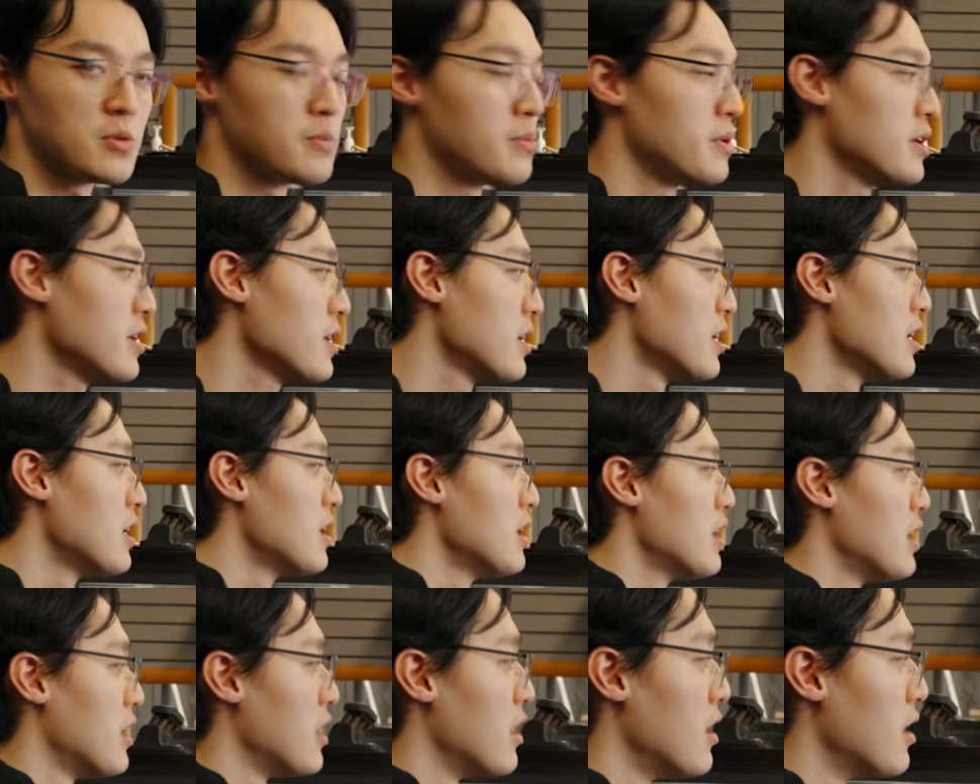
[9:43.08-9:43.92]
would be.
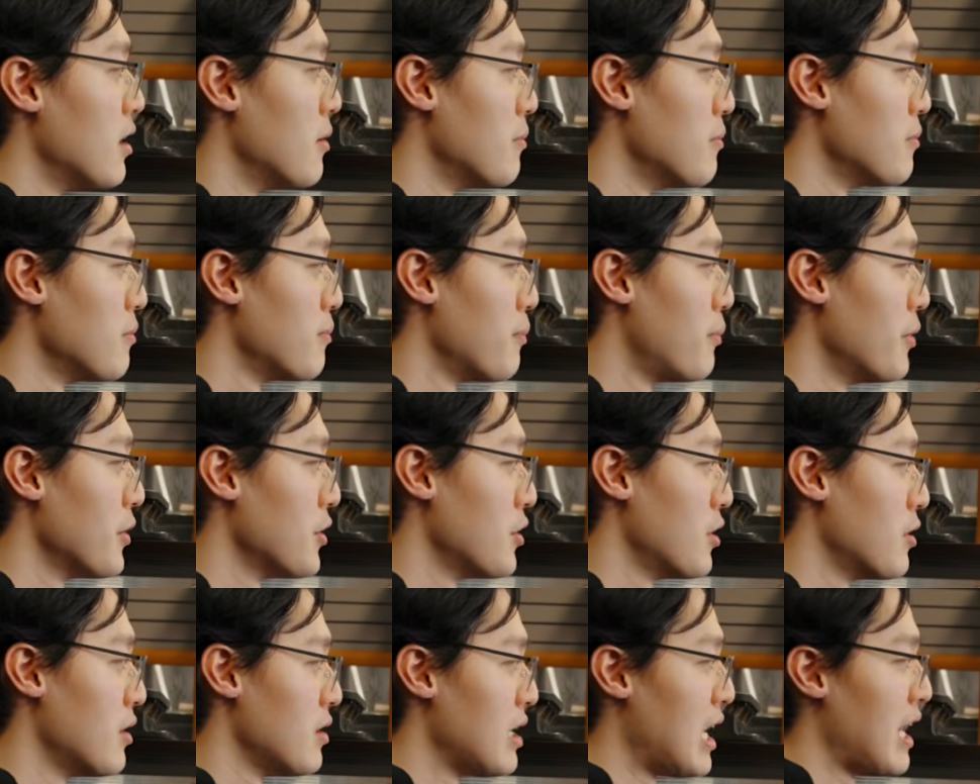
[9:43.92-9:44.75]
But
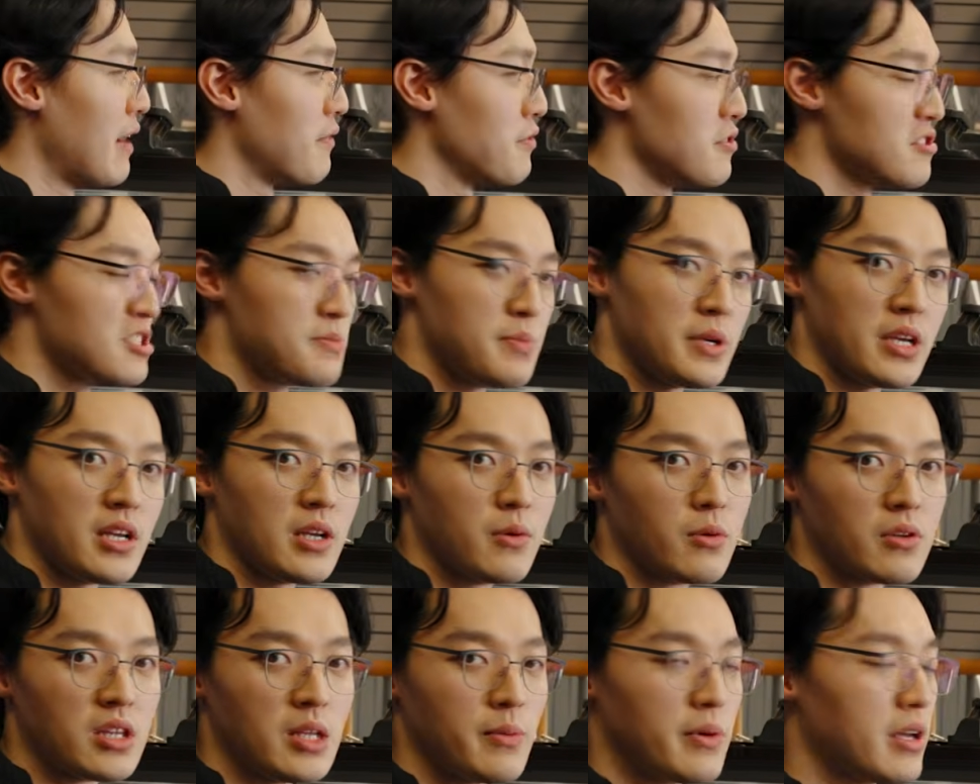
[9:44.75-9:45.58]
after
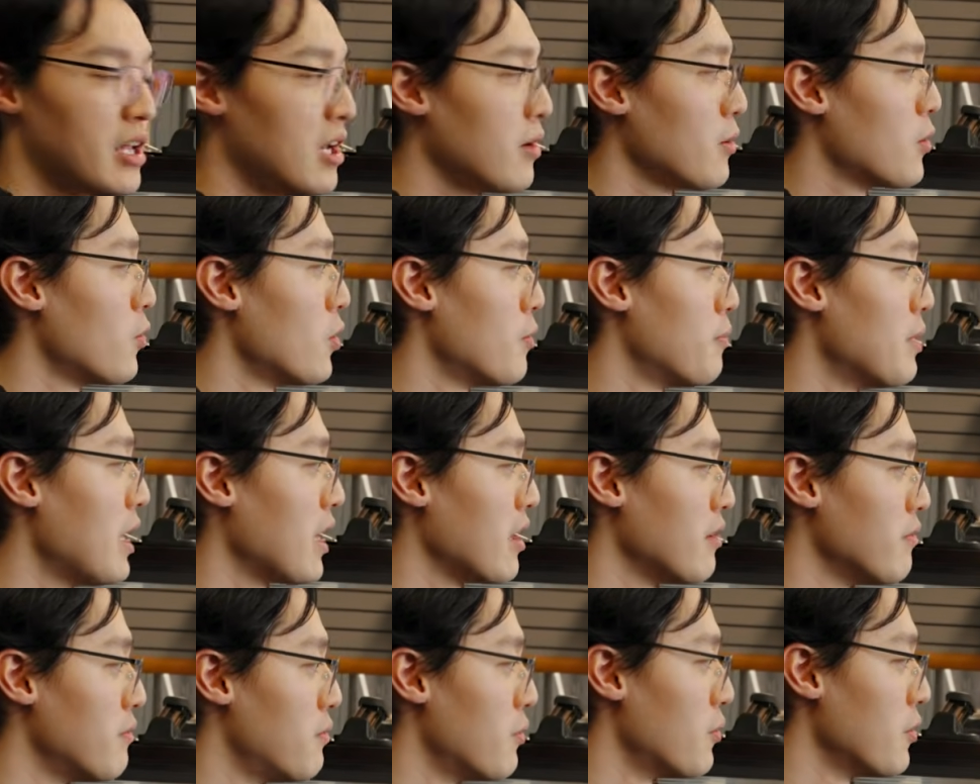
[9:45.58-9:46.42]
speaking with them, going
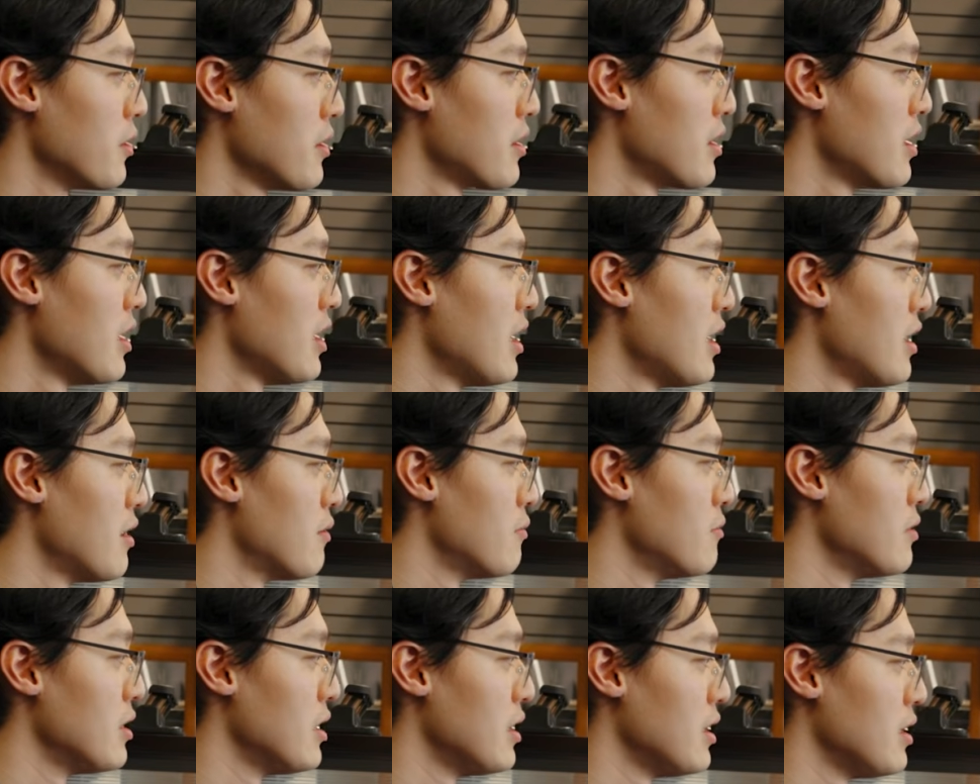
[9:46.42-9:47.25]
back and forth,
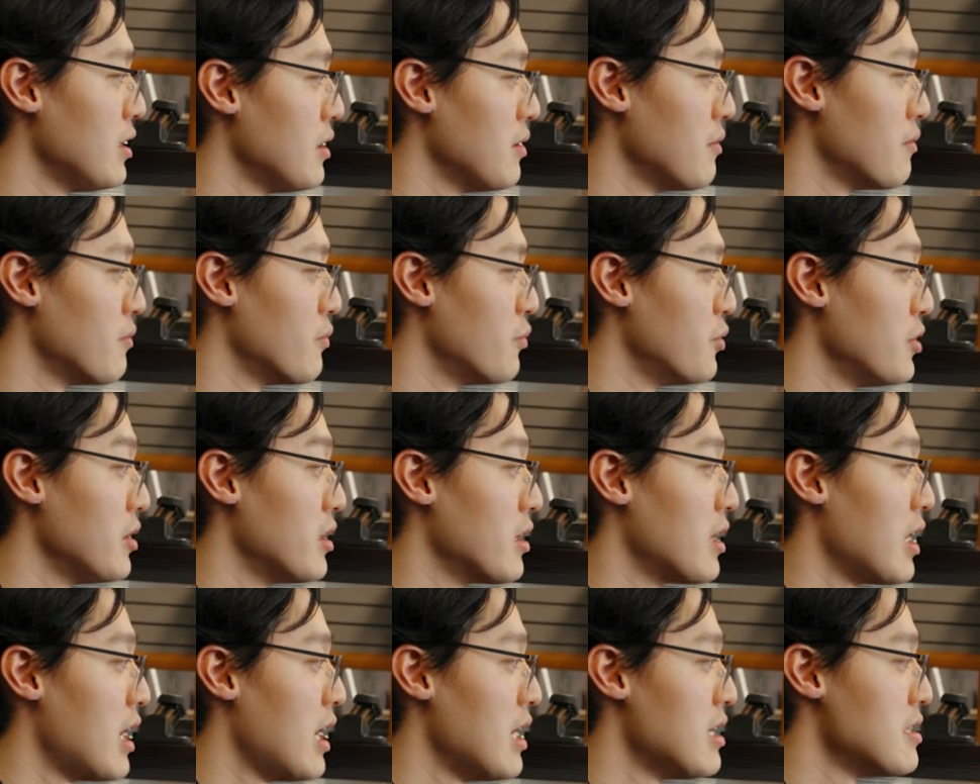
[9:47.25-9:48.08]
we
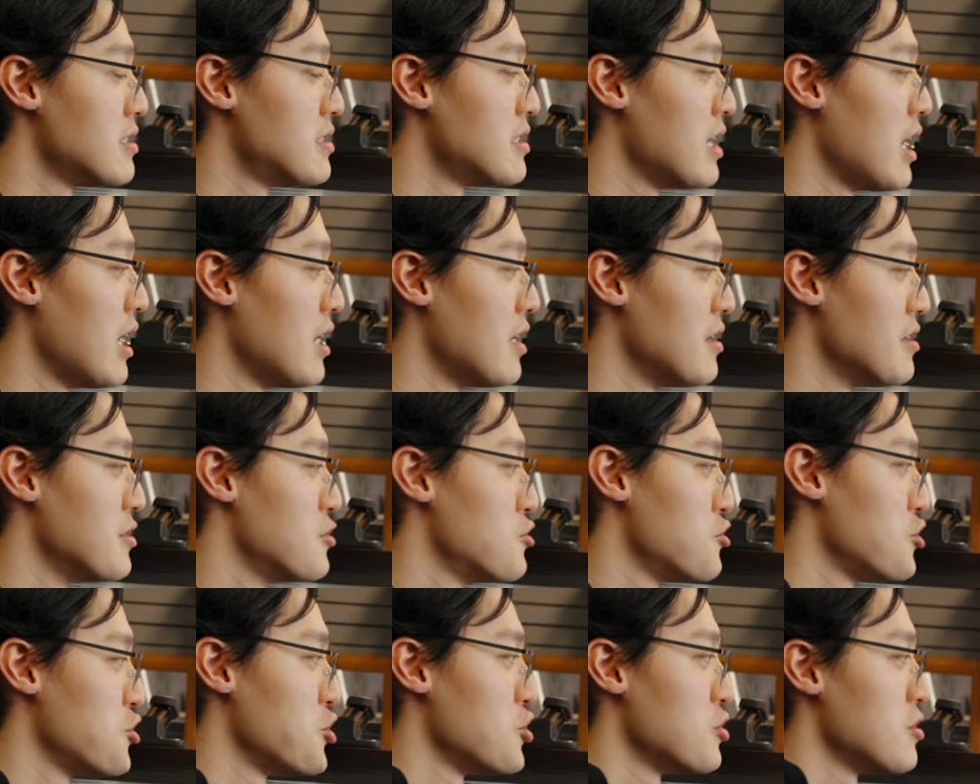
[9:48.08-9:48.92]
realized that
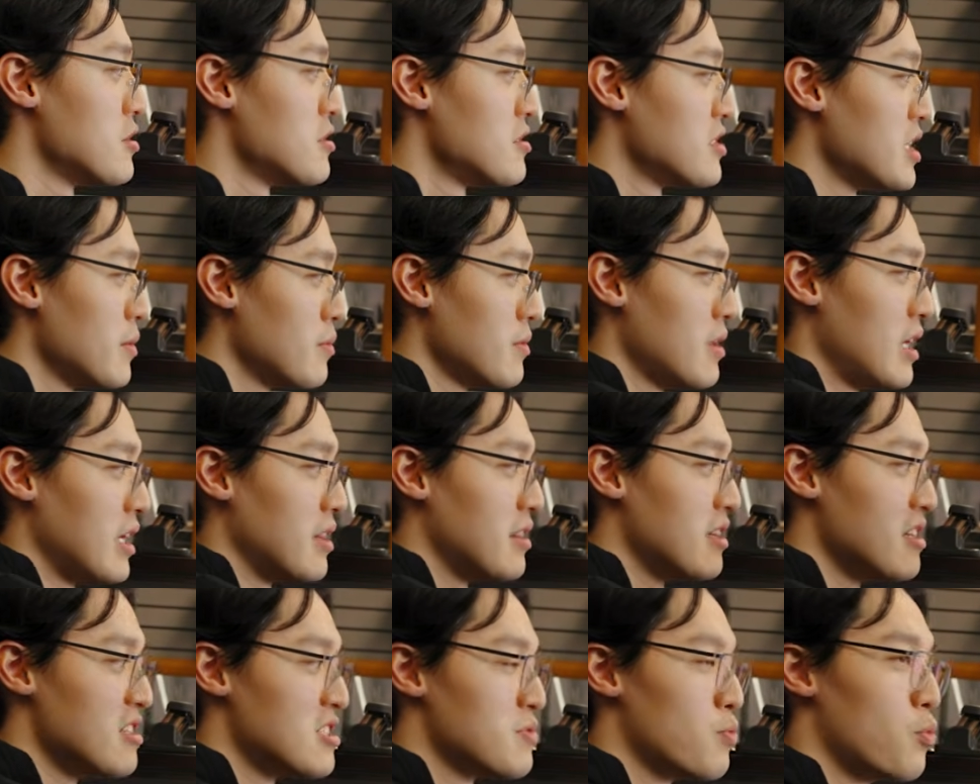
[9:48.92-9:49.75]
something
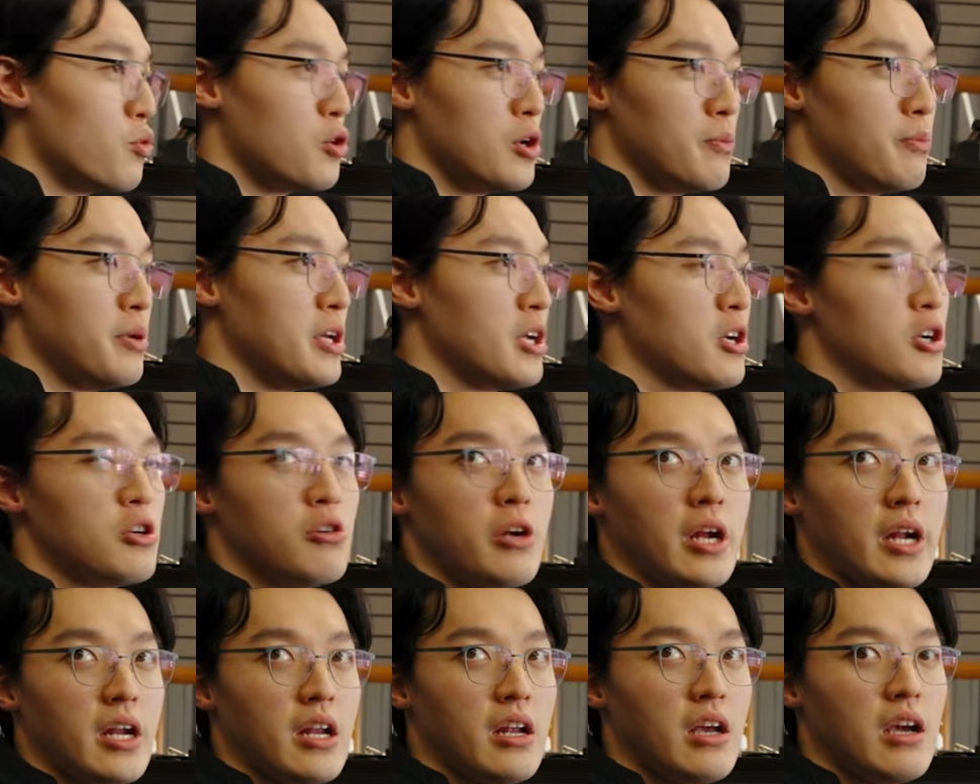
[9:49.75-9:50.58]
like this wouldn't be
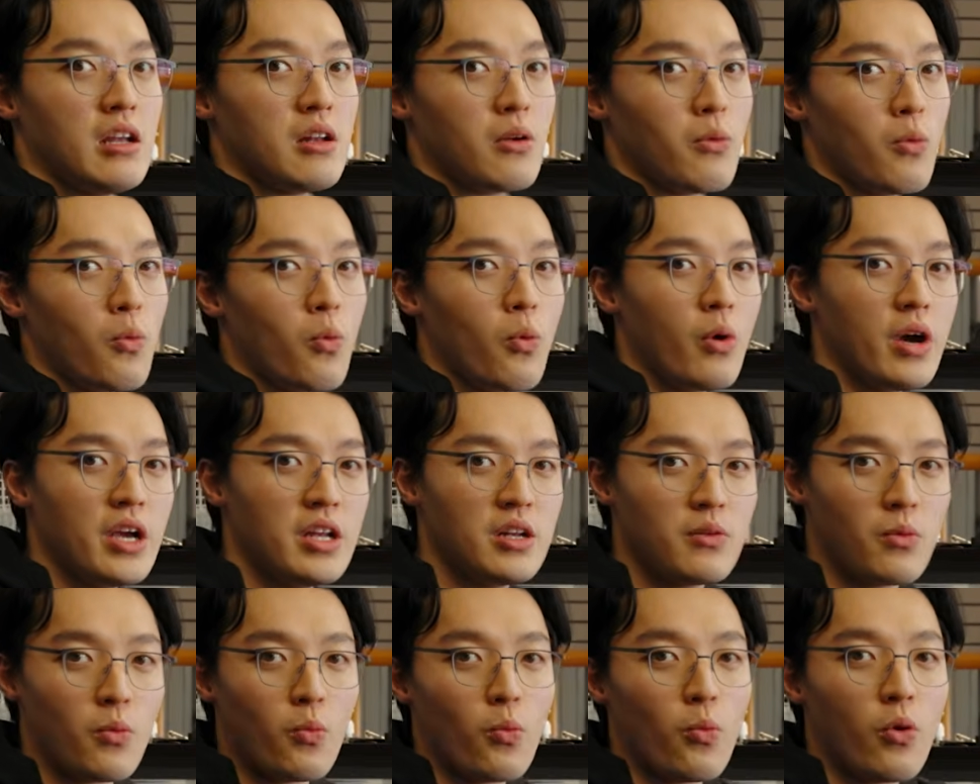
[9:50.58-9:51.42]
created
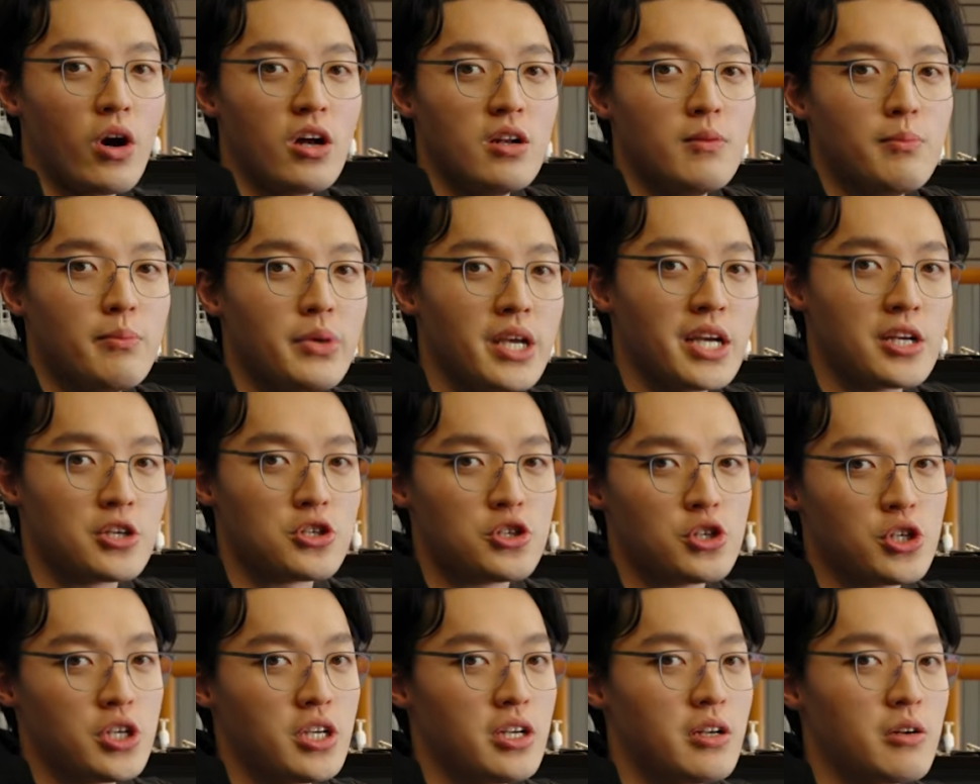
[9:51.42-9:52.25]
in one big
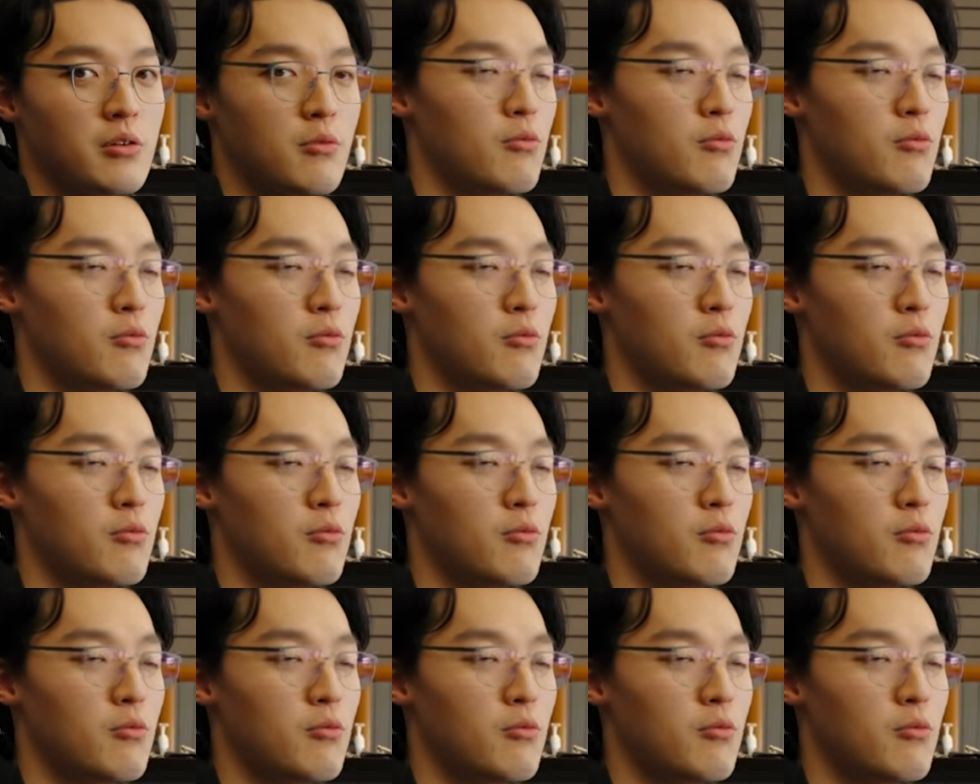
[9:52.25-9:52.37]
sheet.